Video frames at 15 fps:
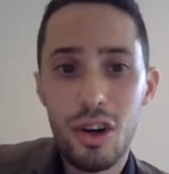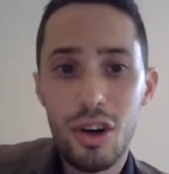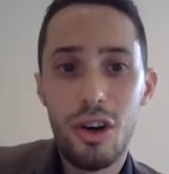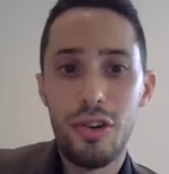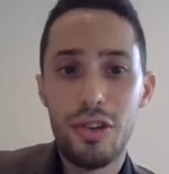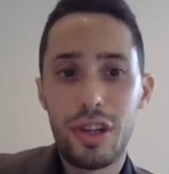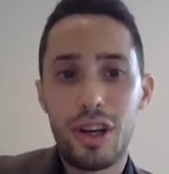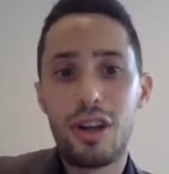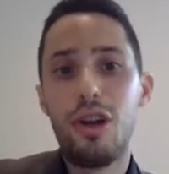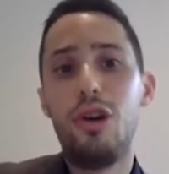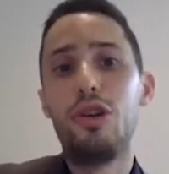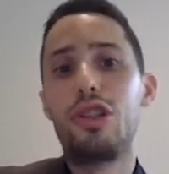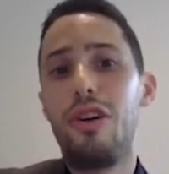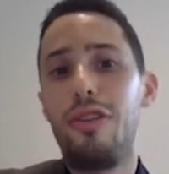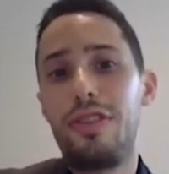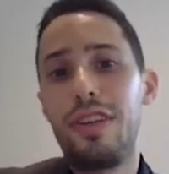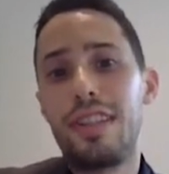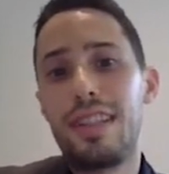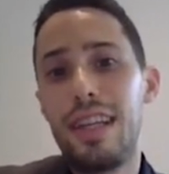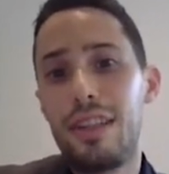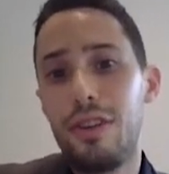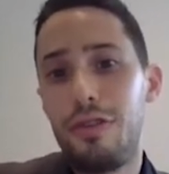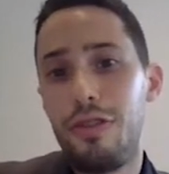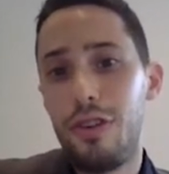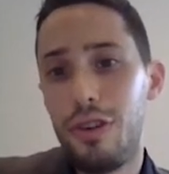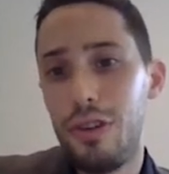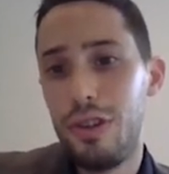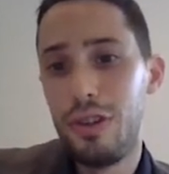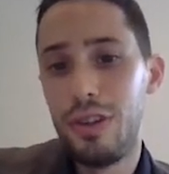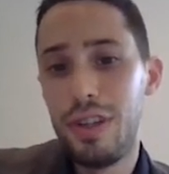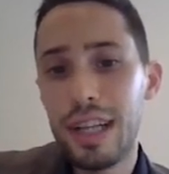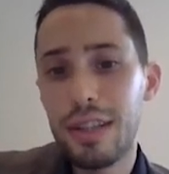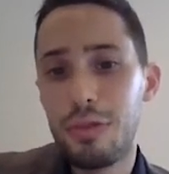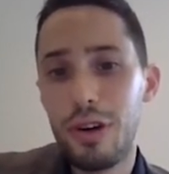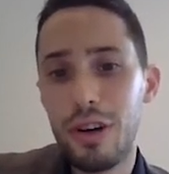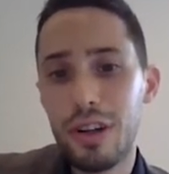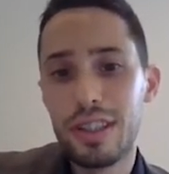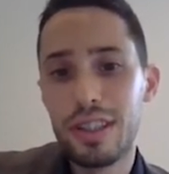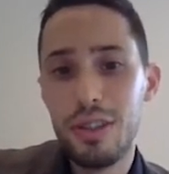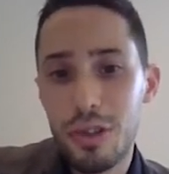on the closure of the set of all neural networks,